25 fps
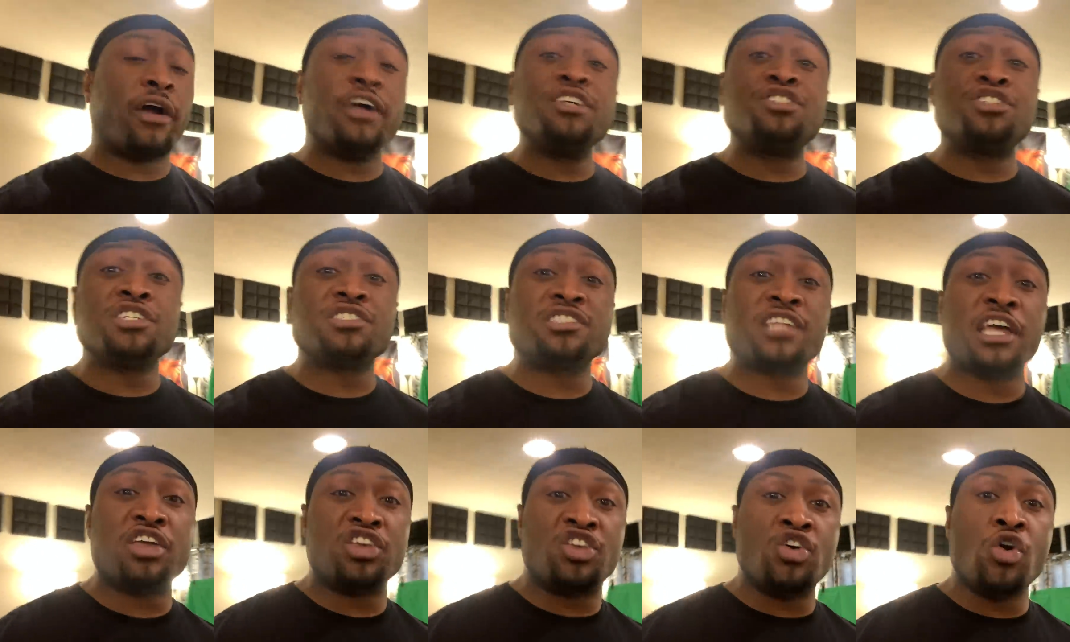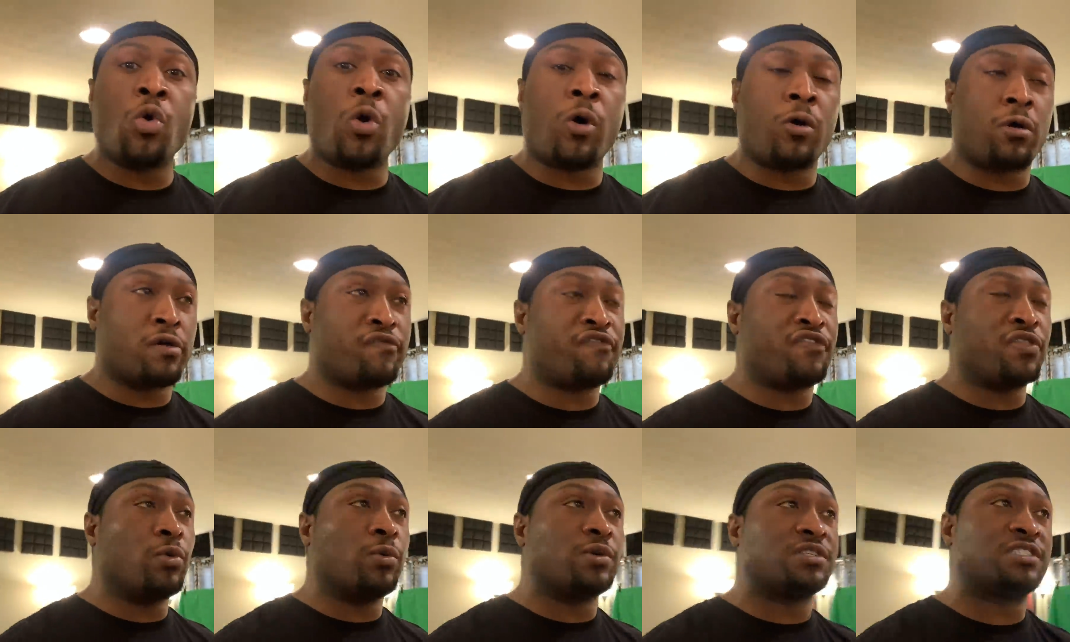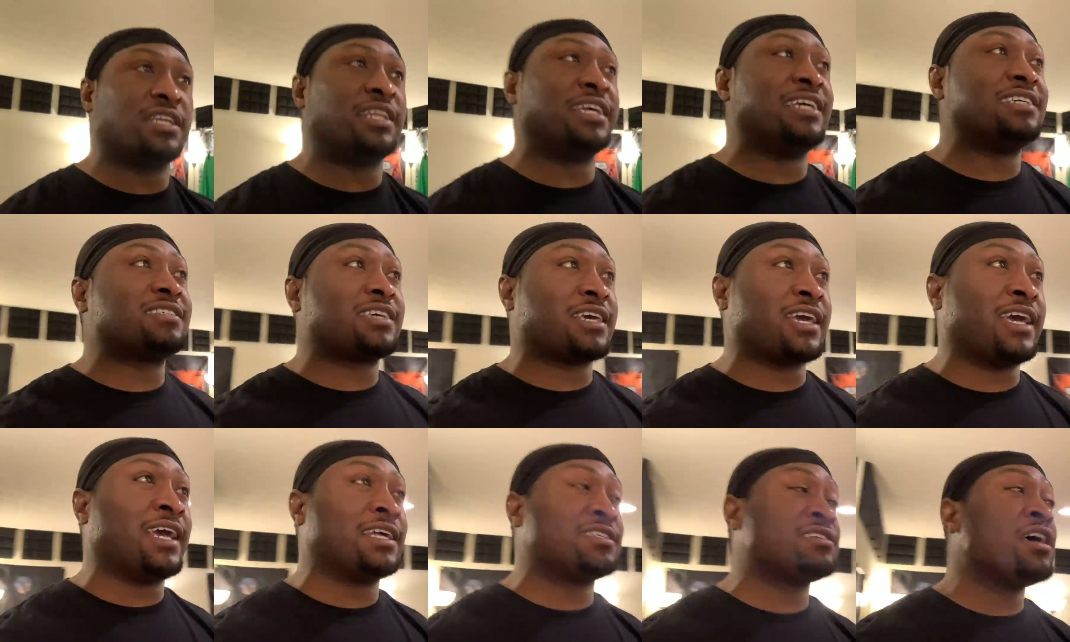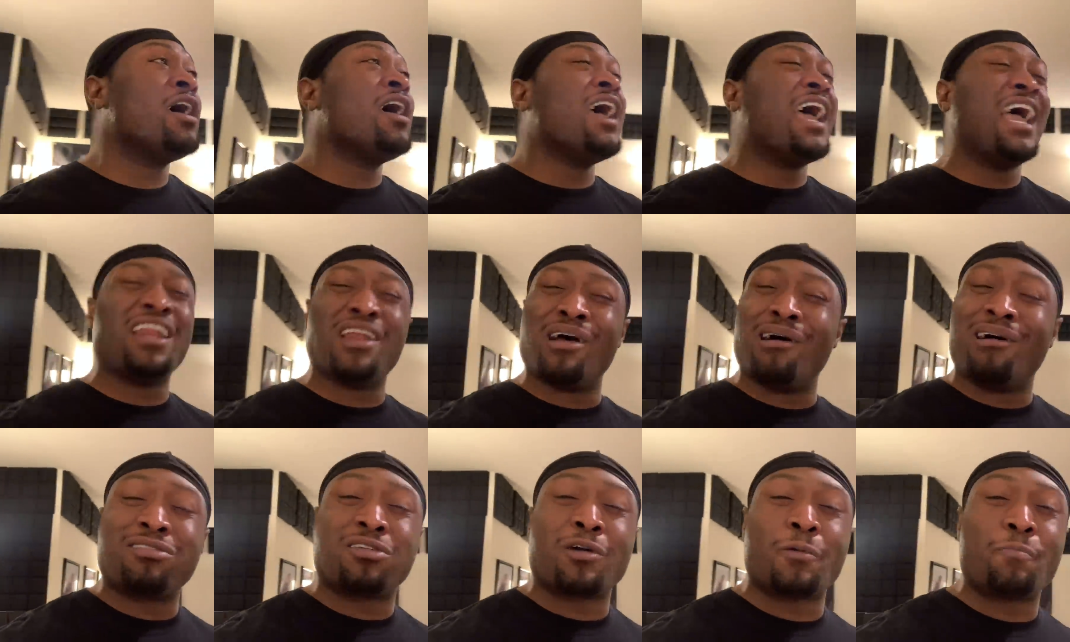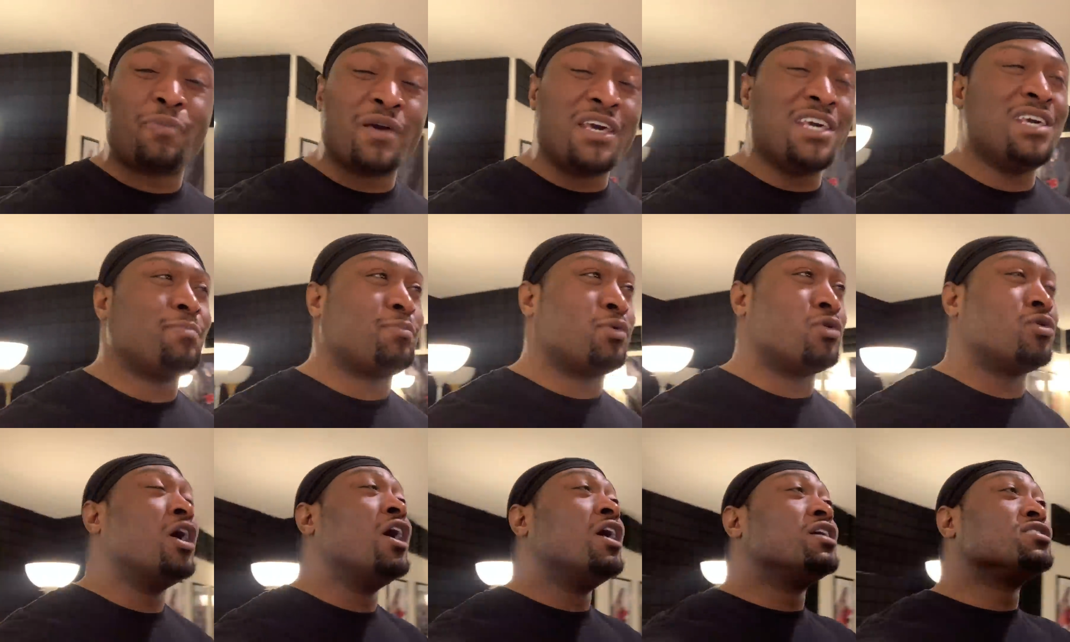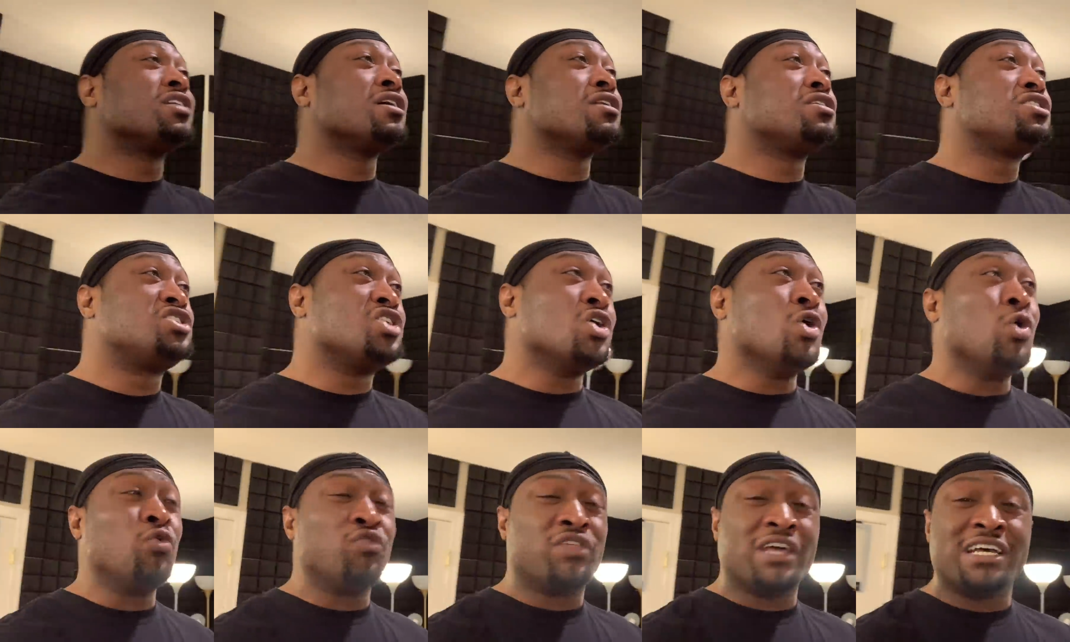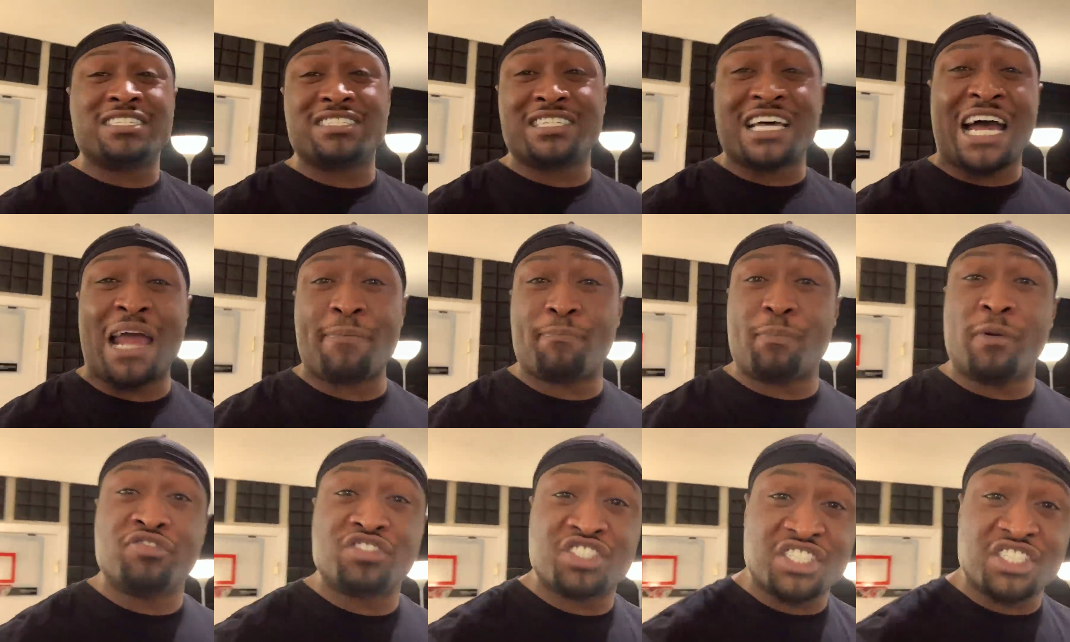It's just that you are influencing these kids and other people to do this type of